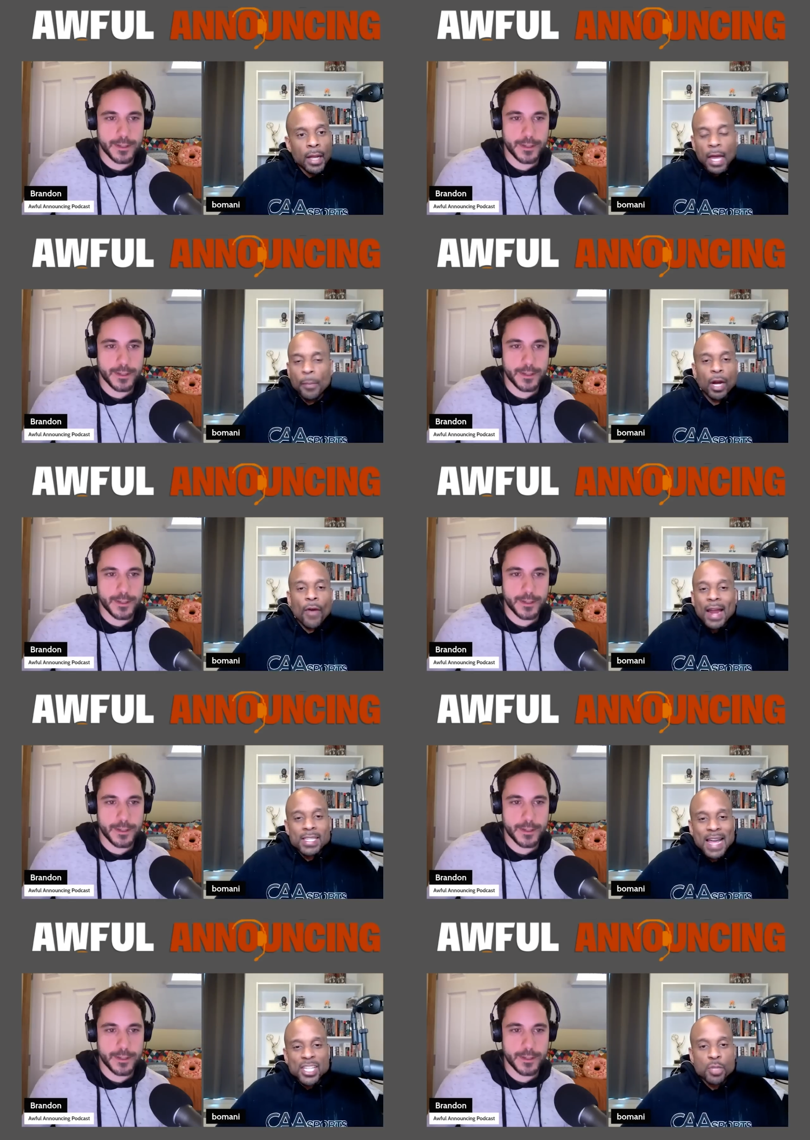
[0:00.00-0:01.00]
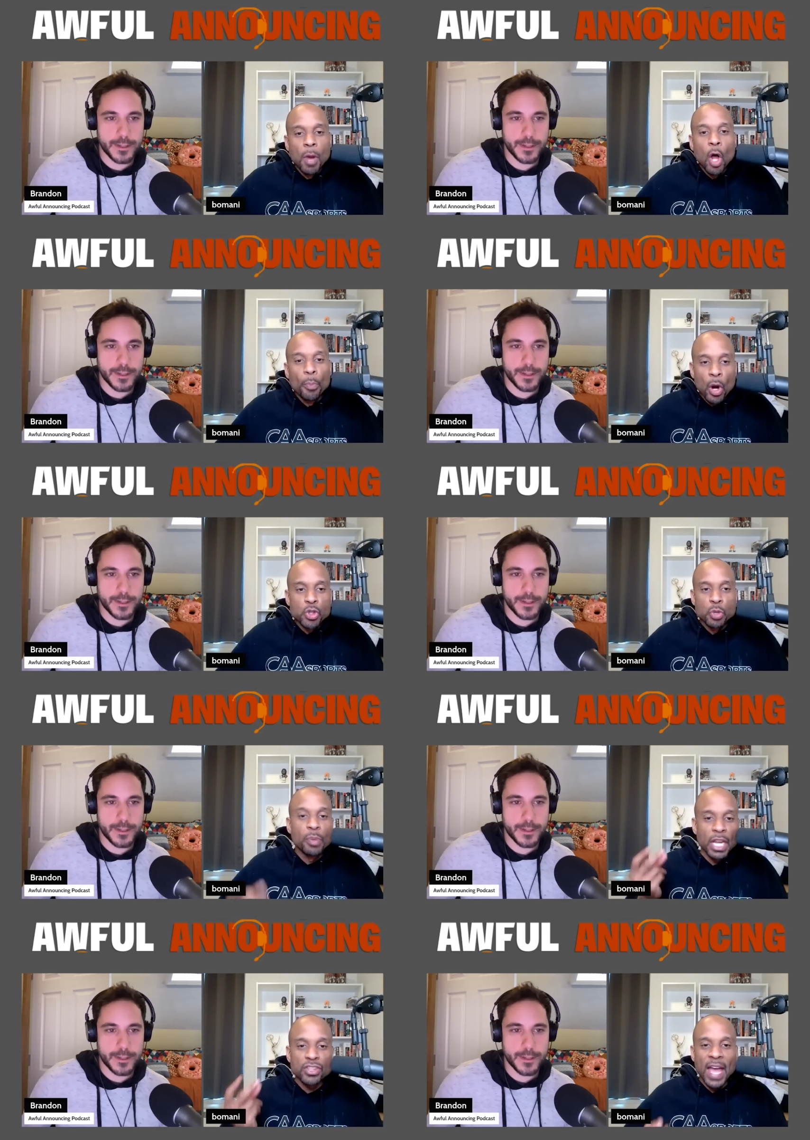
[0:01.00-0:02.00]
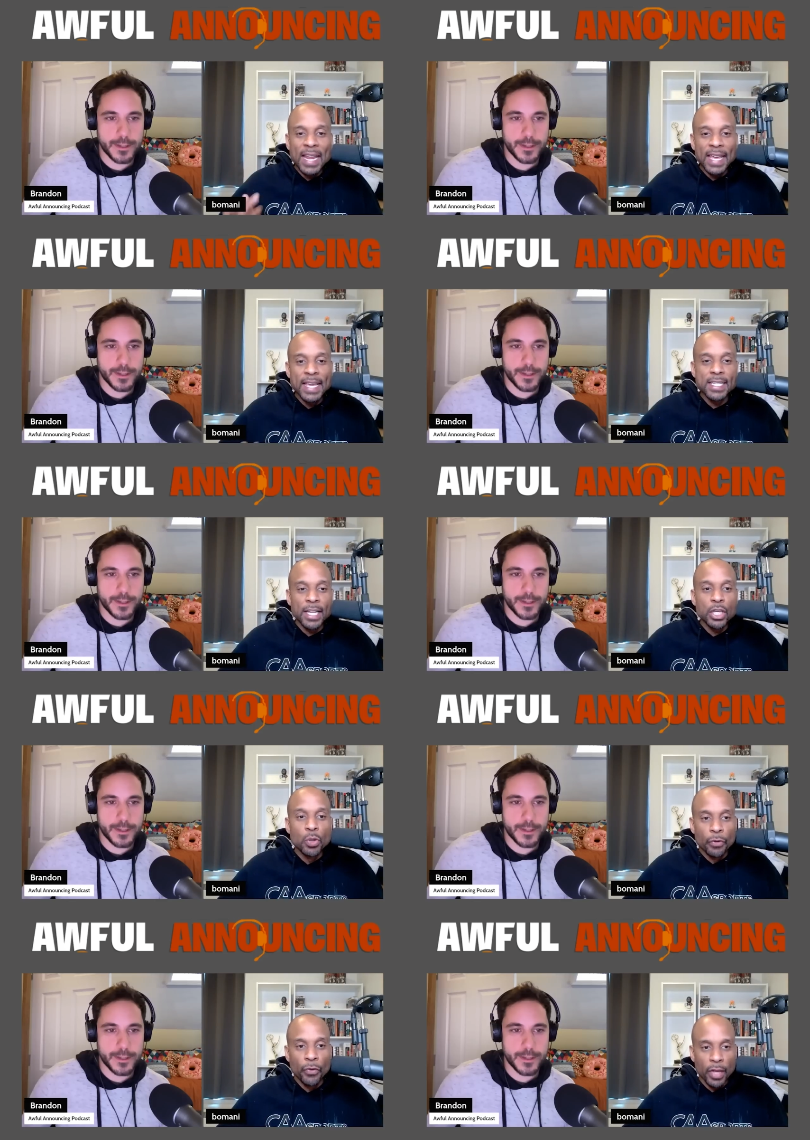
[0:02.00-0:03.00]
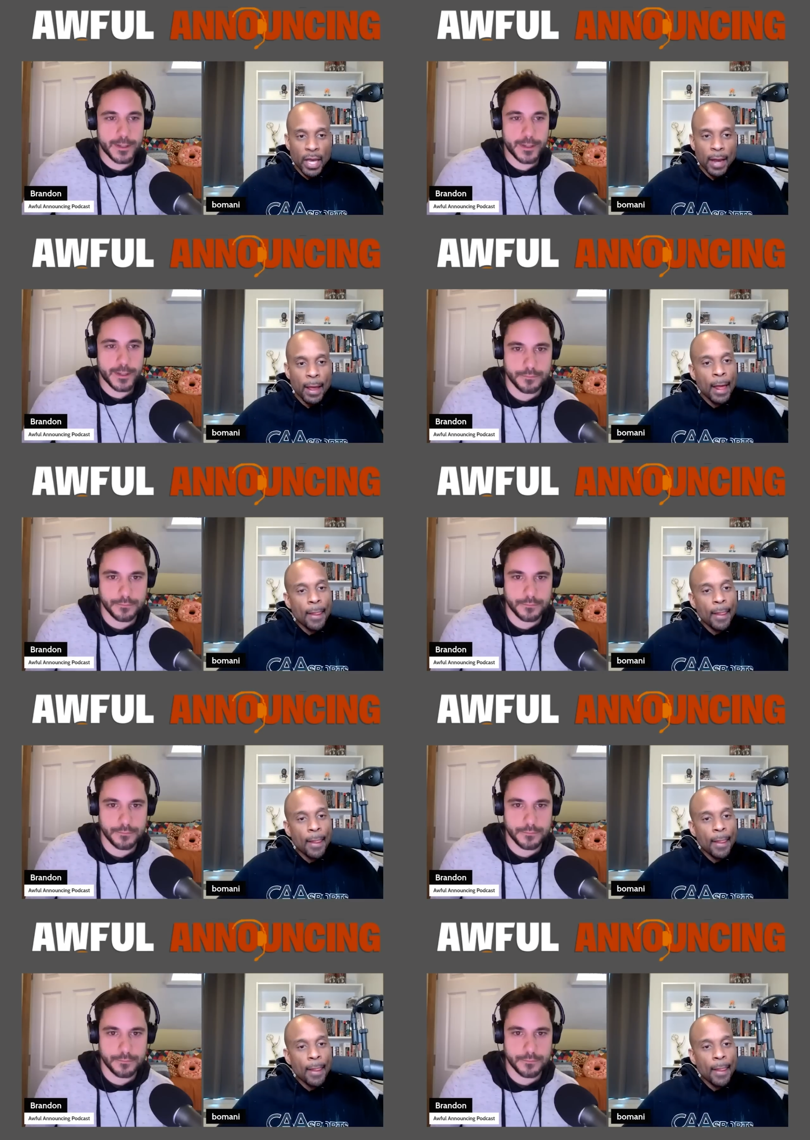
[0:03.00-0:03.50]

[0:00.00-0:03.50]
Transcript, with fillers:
Speaker 1: Like, Bill O'Reilly's not a small person, but it, that easily you could forget.